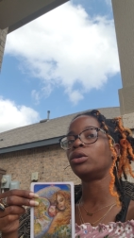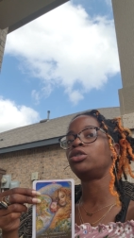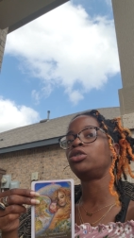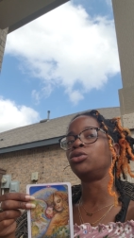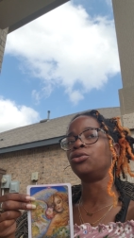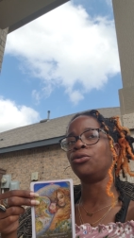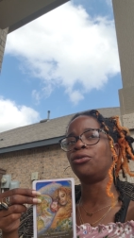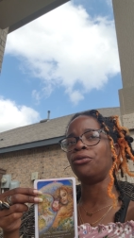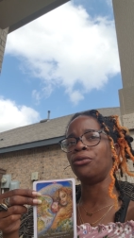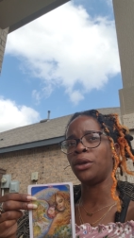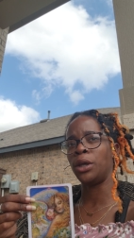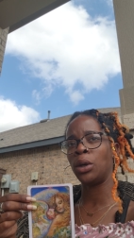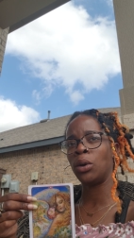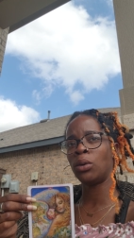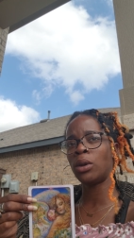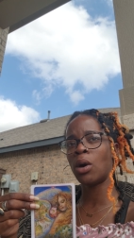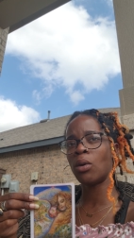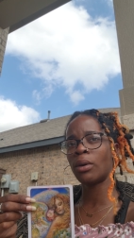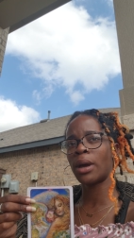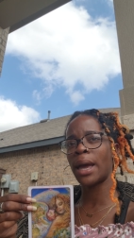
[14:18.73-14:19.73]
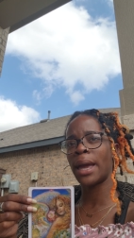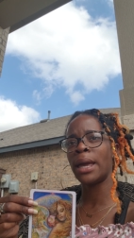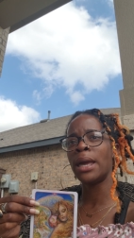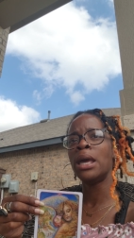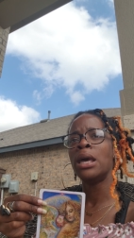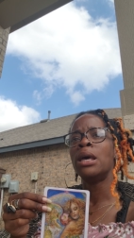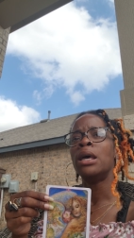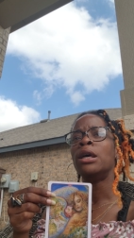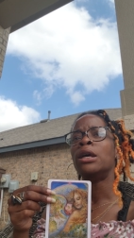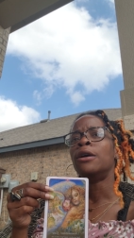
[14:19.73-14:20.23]
what you feel, okay?
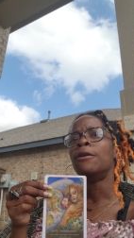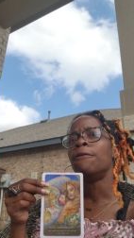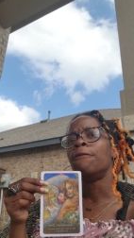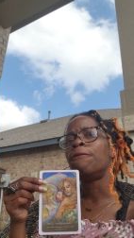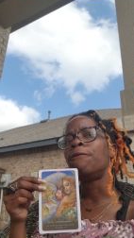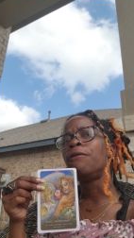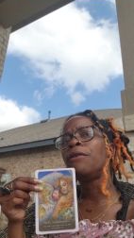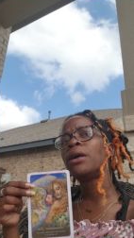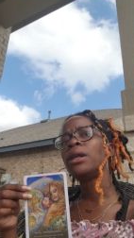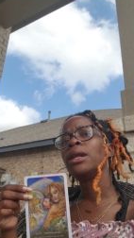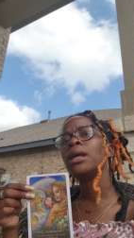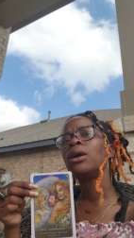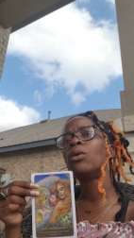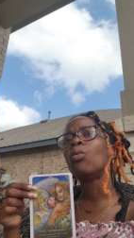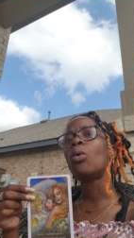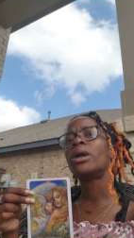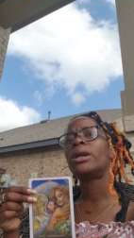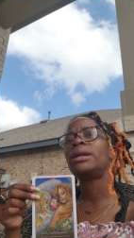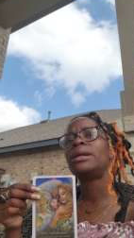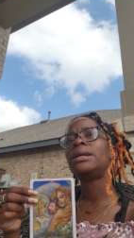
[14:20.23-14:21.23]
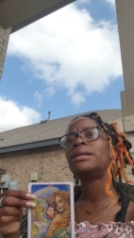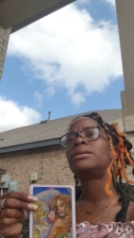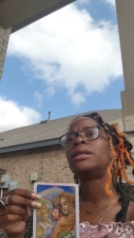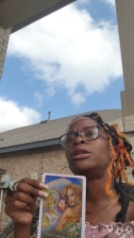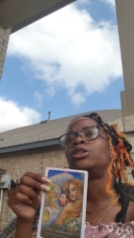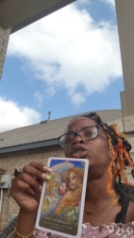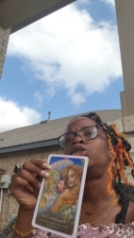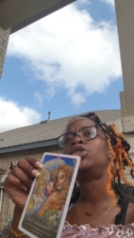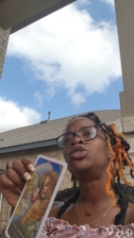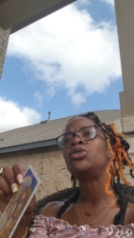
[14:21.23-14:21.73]
feeling what it is
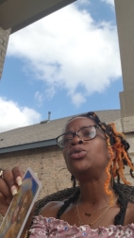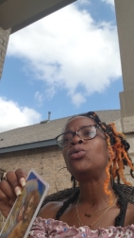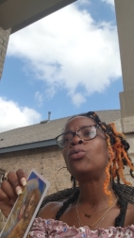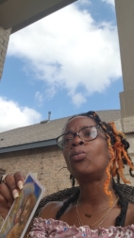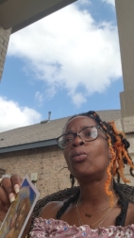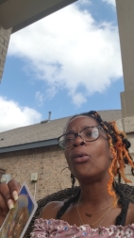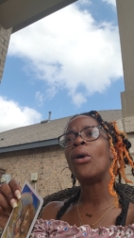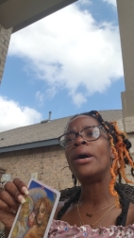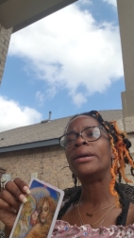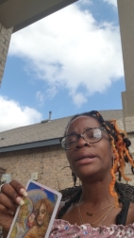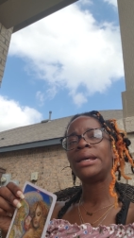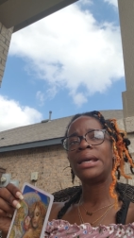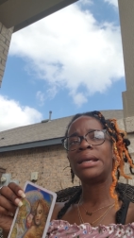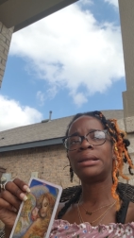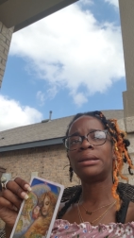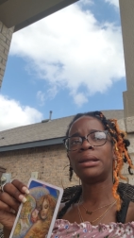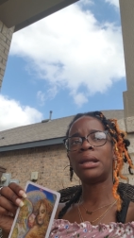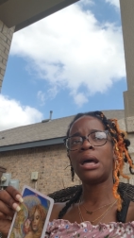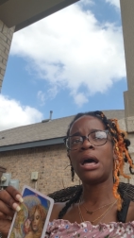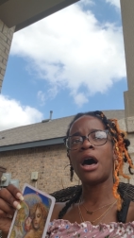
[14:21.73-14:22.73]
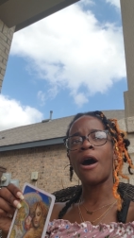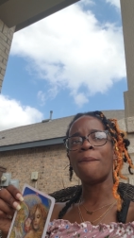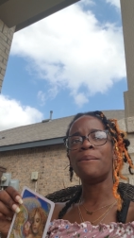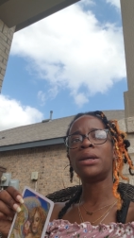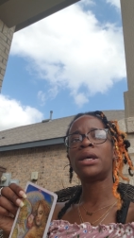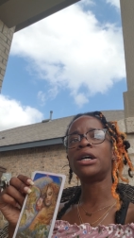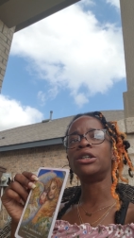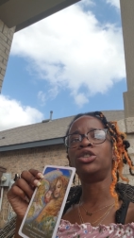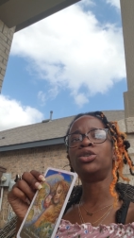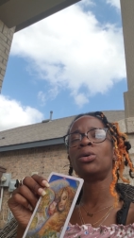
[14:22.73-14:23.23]
that you want in love
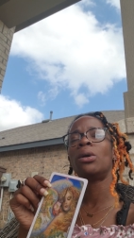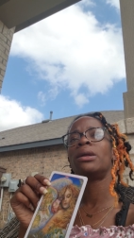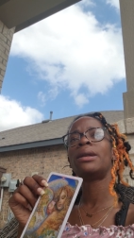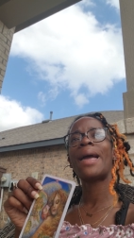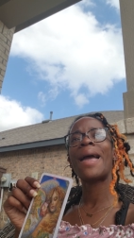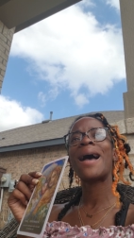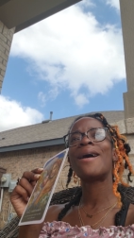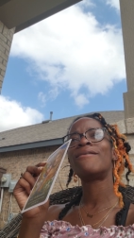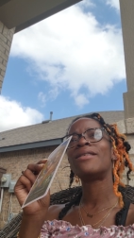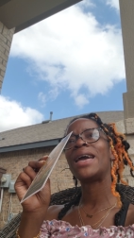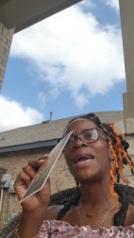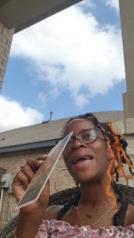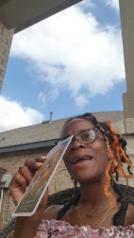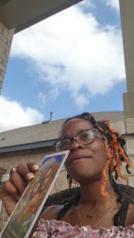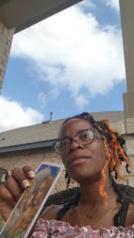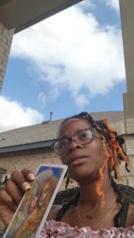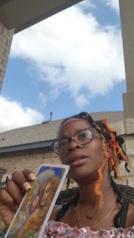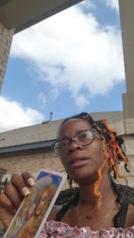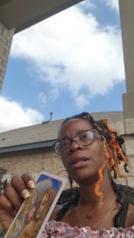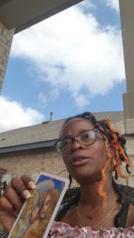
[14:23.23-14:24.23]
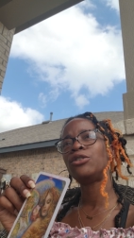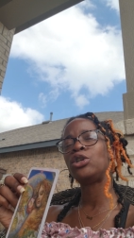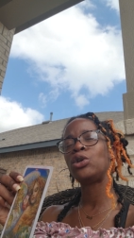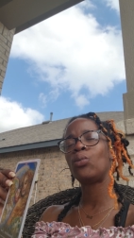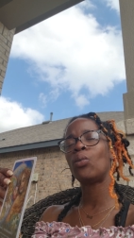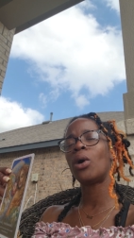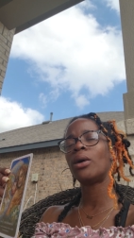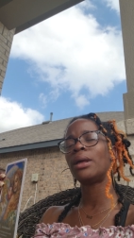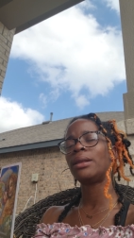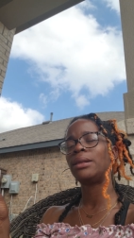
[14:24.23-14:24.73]
because you can have everything that
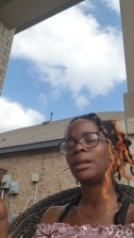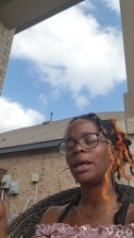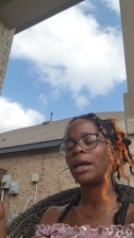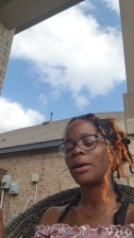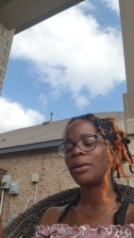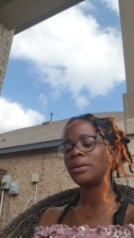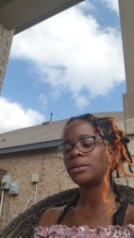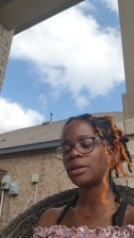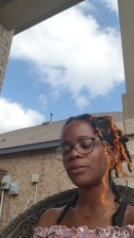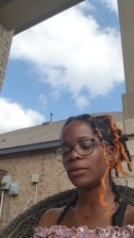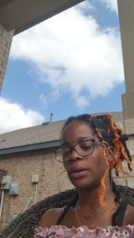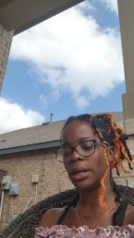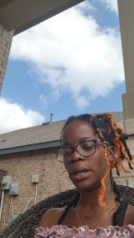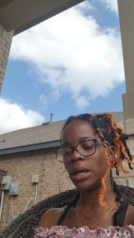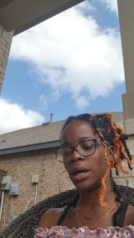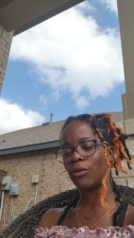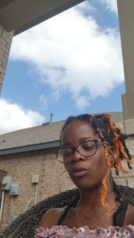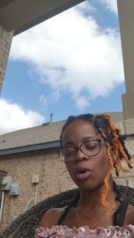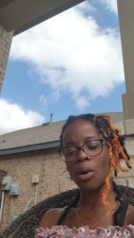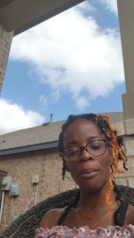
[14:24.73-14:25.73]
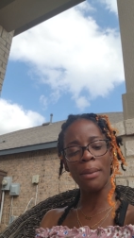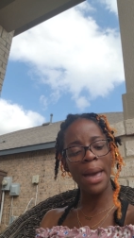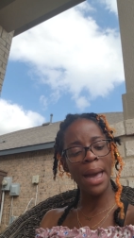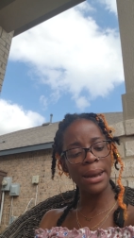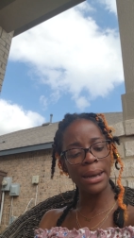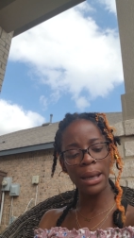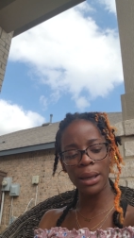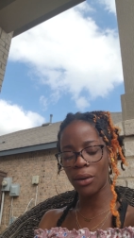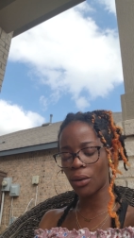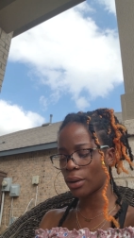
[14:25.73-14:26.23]
you want in the areas of love,
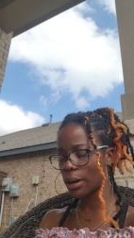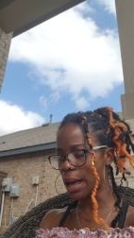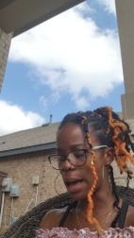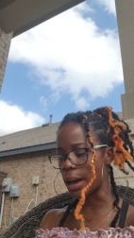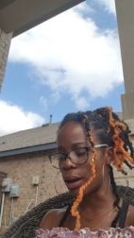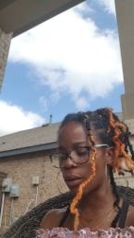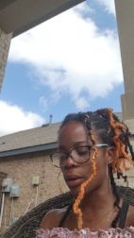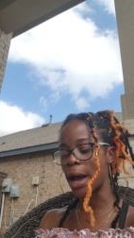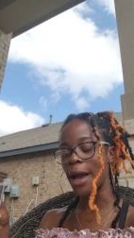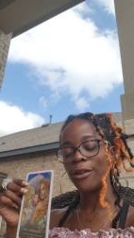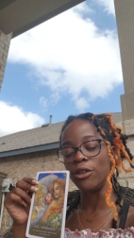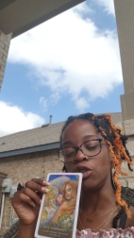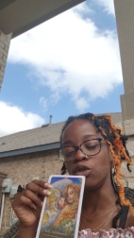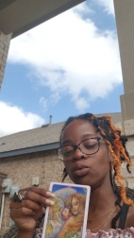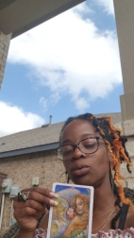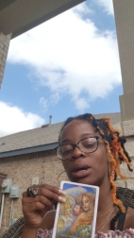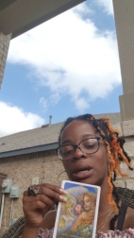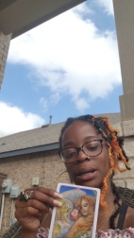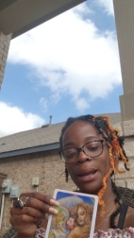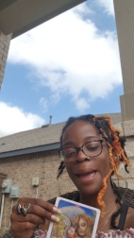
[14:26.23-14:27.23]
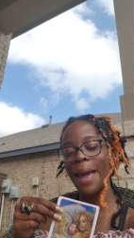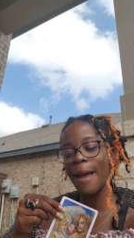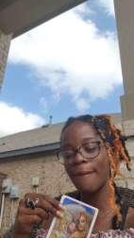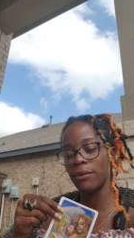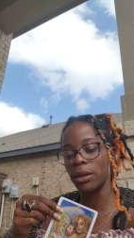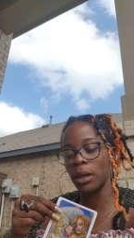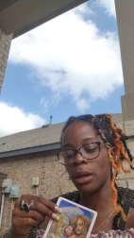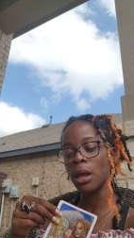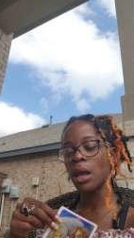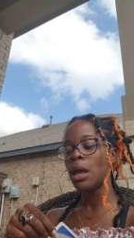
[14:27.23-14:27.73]
romantic or not, okay? You can
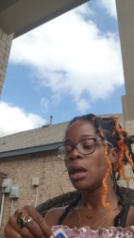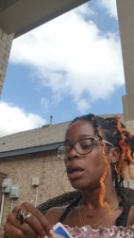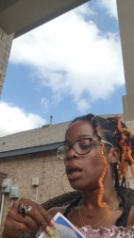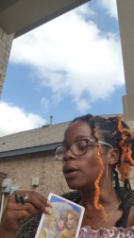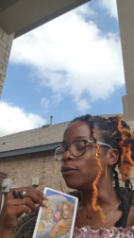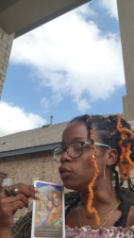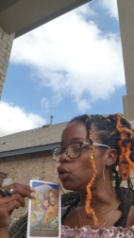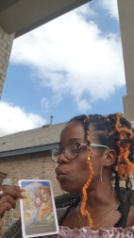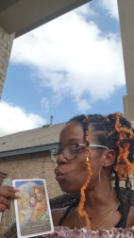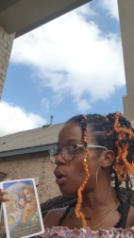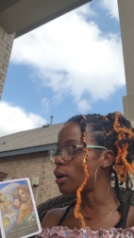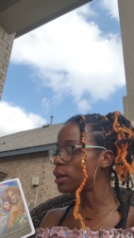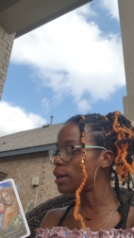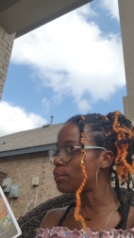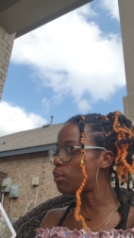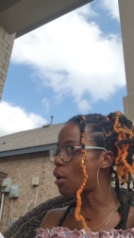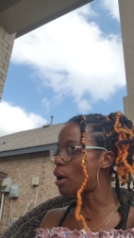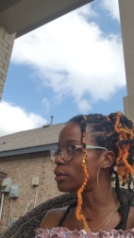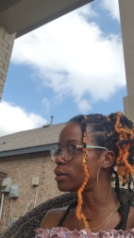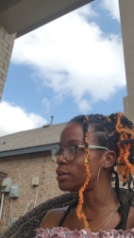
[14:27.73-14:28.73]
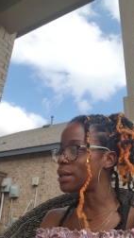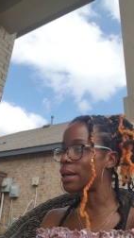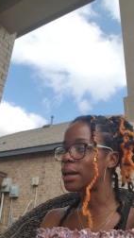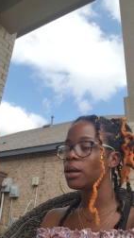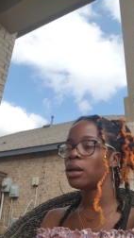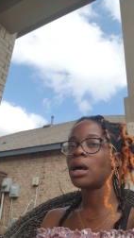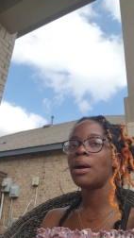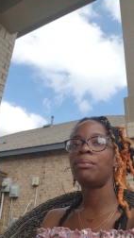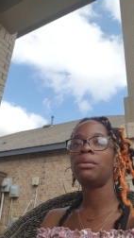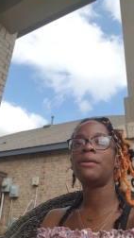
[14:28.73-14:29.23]
have it. If you want a partner that
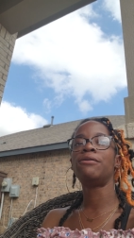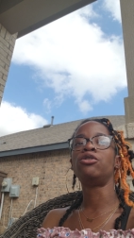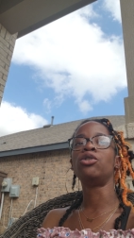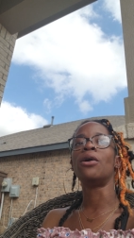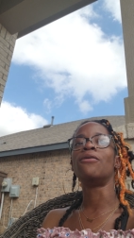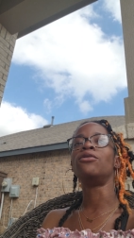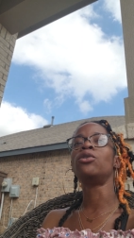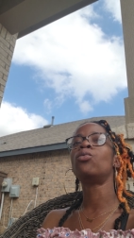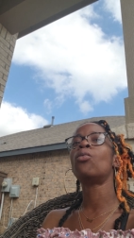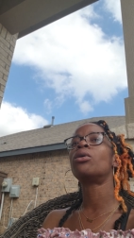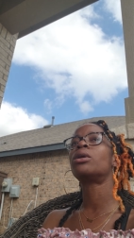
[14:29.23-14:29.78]
can uplift you, if you